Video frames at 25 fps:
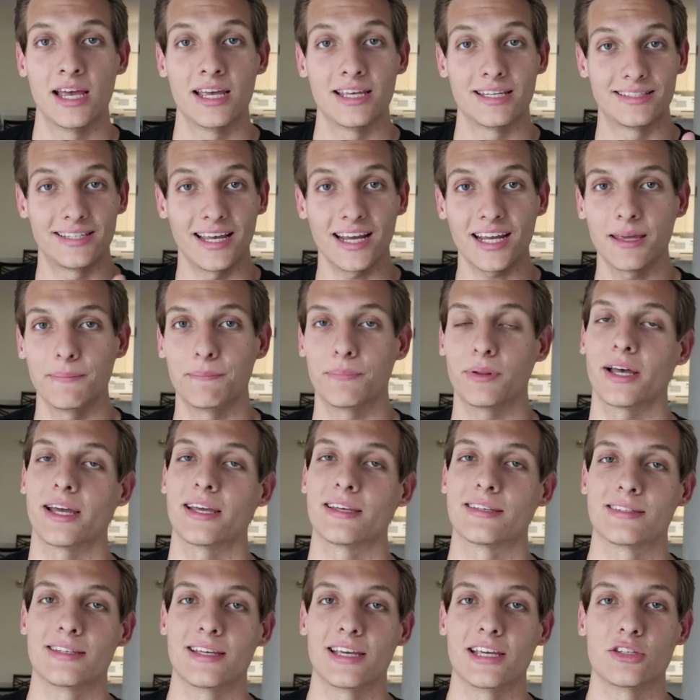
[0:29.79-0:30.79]
Second
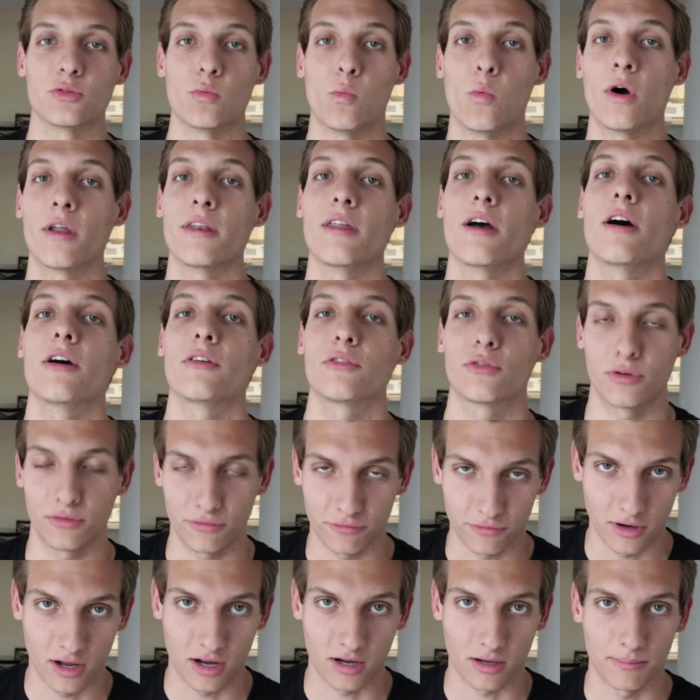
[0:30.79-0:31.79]
place is 100
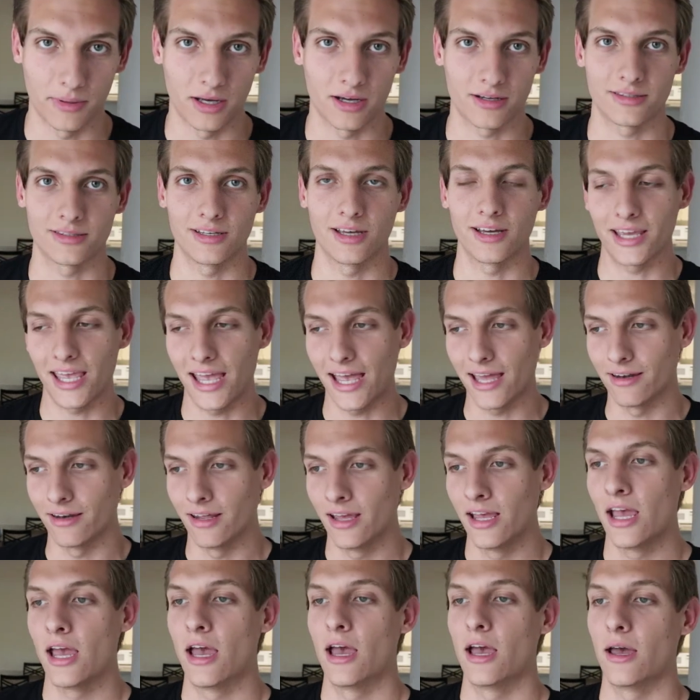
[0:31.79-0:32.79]
Frog Bucks.
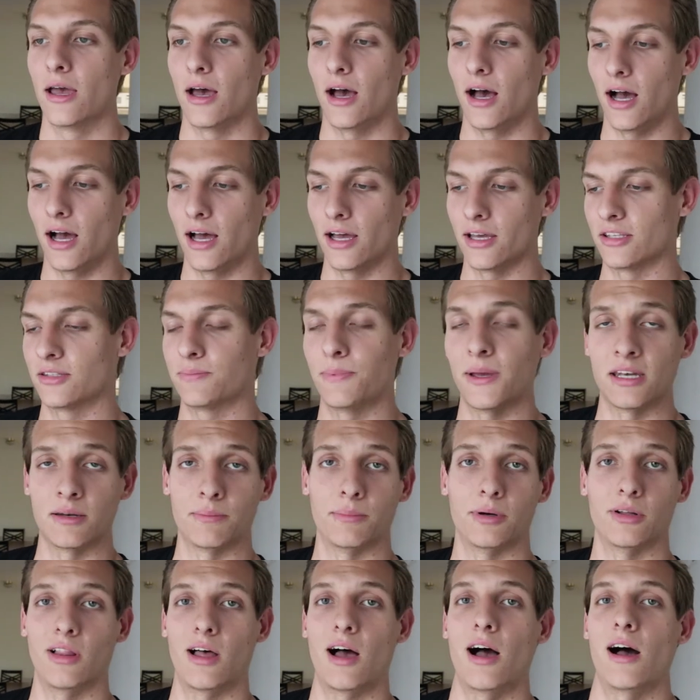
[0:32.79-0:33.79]
Again, uh,
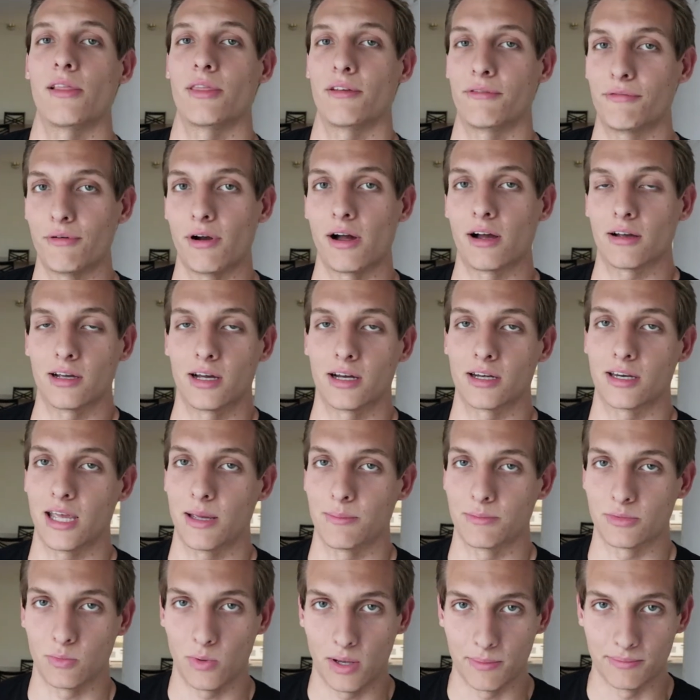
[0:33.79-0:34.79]
spendable on the Frog God
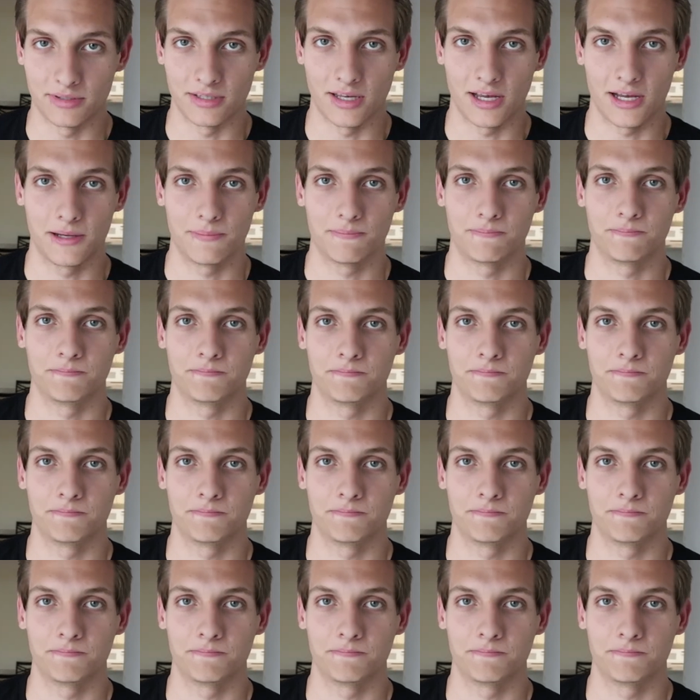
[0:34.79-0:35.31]
Games website.